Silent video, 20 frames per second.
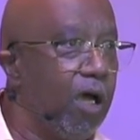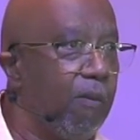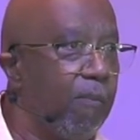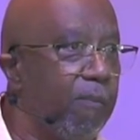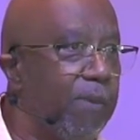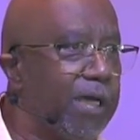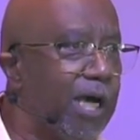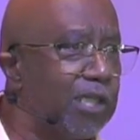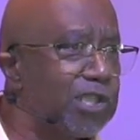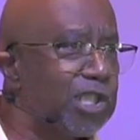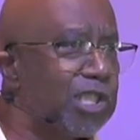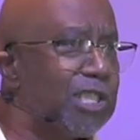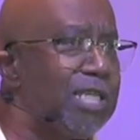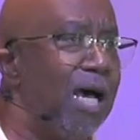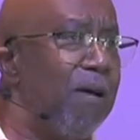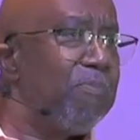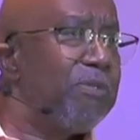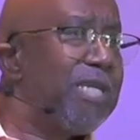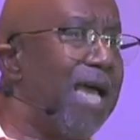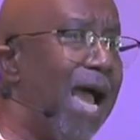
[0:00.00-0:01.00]
Because
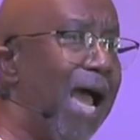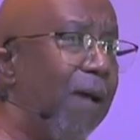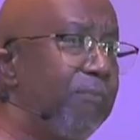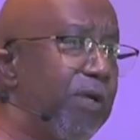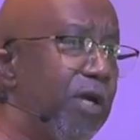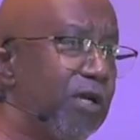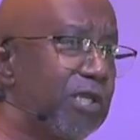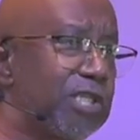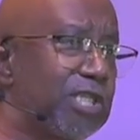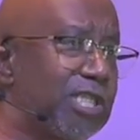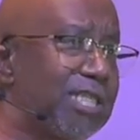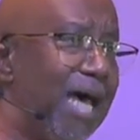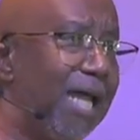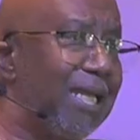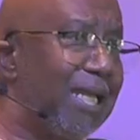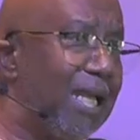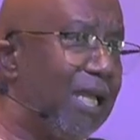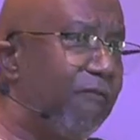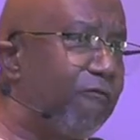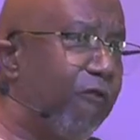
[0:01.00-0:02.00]
sometimes you're
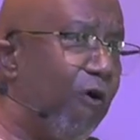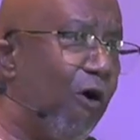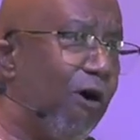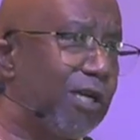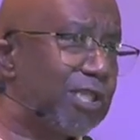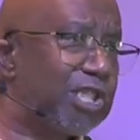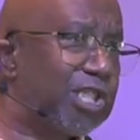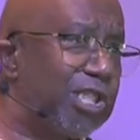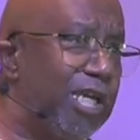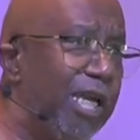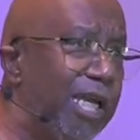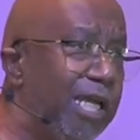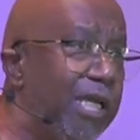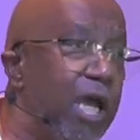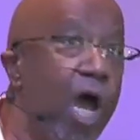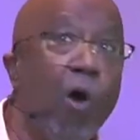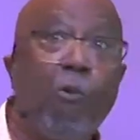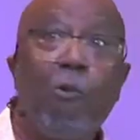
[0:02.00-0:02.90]
settling for a city